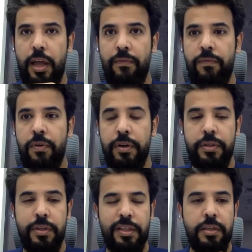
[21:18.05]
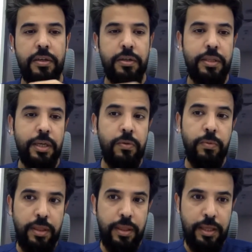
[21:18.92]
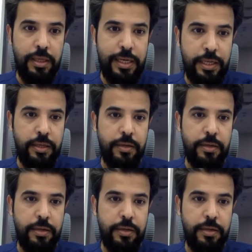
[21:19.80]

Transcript: avoiding contact with the leak.